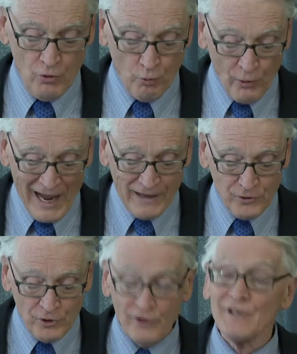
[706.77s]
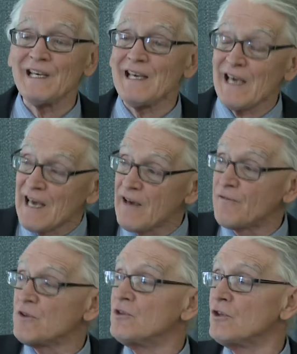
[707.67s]
Rather,
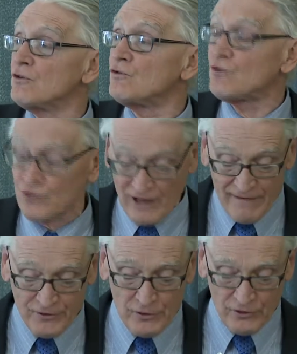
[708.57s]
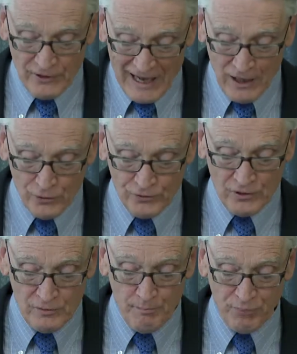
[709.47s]
even the
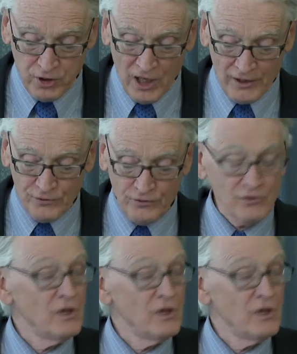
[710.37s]
7,000 plus